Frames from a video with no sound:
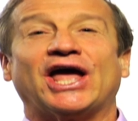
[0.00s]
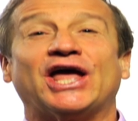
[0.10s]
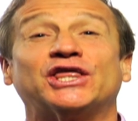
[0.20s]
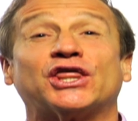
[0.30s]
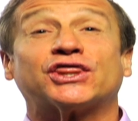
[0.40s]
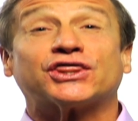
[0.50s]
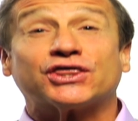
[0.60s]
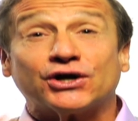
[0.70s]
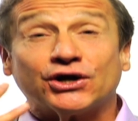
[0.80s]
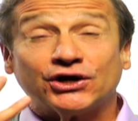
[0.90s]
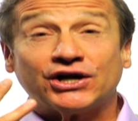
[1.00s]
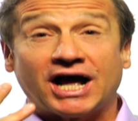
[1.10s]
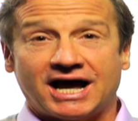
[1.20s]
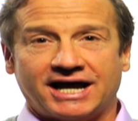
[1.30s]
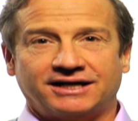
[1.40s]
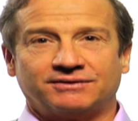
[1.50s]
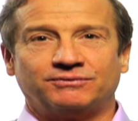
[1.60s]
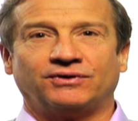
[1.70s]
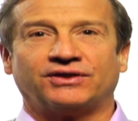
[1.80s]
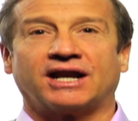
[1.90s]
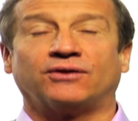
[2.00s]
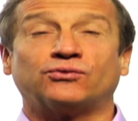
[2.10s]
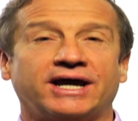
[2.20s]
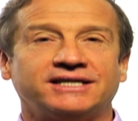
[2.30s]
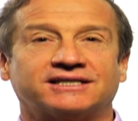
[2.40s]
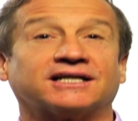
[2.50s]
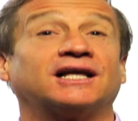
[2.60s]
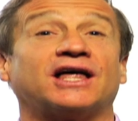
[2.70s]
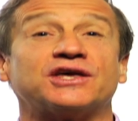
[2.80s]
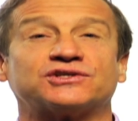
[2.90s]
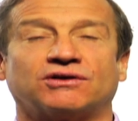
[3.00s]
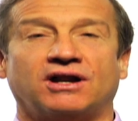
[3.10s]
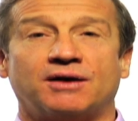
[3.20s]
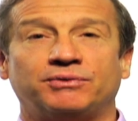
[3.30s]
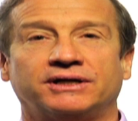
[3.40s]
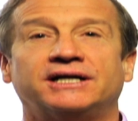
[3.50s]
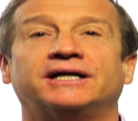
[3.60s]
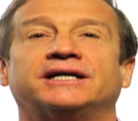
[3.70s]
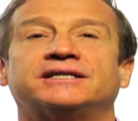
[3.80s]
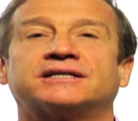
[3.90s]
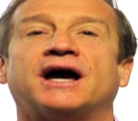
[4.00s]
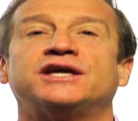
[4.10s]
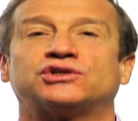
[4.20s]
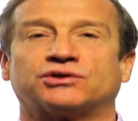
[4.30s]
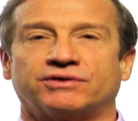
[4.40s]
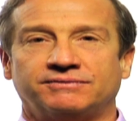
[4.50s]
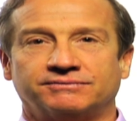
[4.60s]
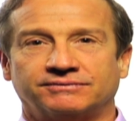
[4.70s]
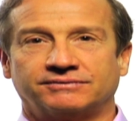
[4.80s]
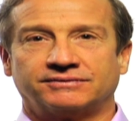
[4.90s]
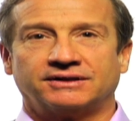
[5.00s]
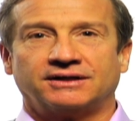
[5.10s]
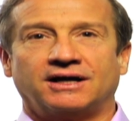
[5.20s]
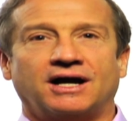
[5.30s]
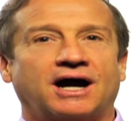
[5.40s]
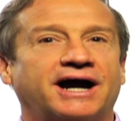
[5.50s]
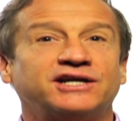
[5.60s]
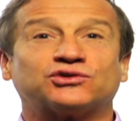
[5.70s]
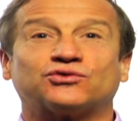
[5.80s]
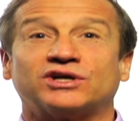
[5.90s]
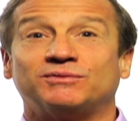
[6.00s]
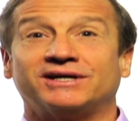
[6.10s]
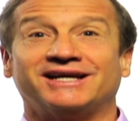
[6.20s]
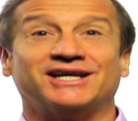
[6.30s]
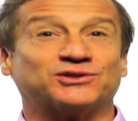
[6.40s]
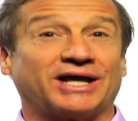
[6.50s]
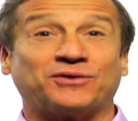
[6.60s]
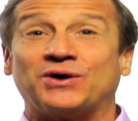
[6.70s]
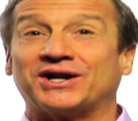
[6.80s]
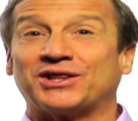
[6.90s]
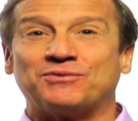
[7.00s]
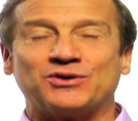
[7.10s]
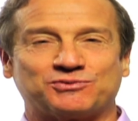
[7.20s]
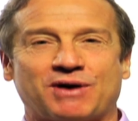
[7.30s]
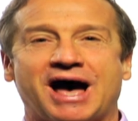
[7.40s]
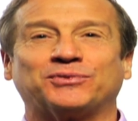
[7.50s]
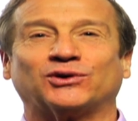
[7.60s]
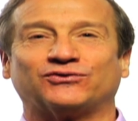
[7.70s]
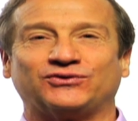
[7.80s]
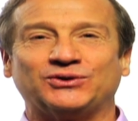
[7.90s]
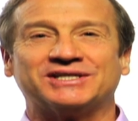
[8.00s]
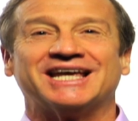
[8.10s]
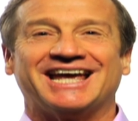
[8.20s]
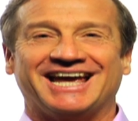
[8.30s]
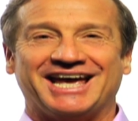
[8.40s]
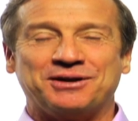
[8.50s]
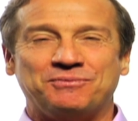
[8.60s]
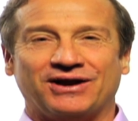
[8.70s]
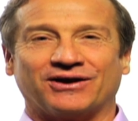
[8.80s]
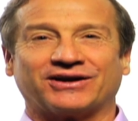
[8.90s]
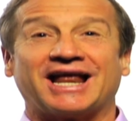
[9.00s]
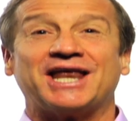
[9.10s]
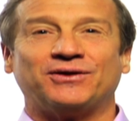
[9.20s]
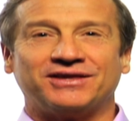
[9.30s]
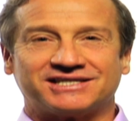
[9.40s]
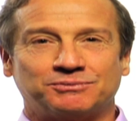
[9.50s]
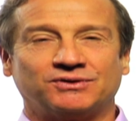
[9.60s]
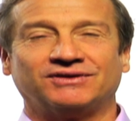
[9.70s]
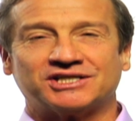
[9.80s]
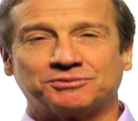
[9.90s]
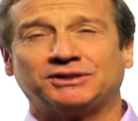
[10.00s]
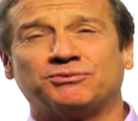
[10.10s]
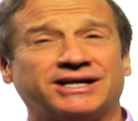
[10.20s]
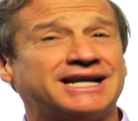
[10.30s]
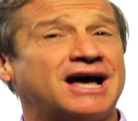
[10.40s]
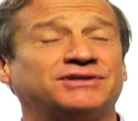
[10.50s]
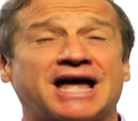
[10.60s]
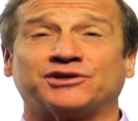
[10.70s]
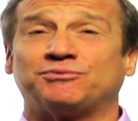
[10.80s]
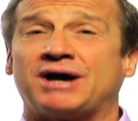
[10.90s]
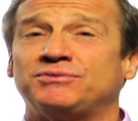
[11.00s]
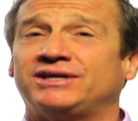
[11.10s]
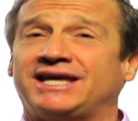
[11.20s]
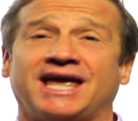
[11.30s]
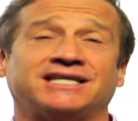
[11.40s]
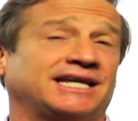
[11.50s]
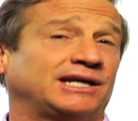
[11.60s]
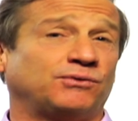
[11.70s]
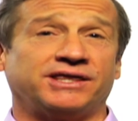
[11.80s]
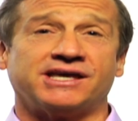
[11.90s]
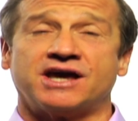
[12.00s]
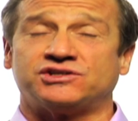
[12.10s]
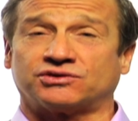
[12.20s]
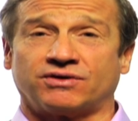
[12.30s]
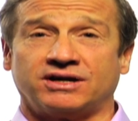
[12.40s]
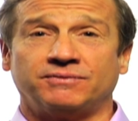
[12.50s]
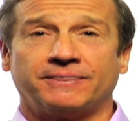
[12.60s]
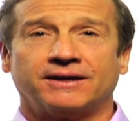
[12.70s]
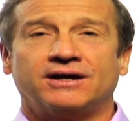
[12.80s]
And the third item that'll raise the cholesterol up is ice cream. Ice cream is like one of the most popular foods in America. And I know that some of you are listening to me right now, Dr. Bob, you can't take away the ice cream.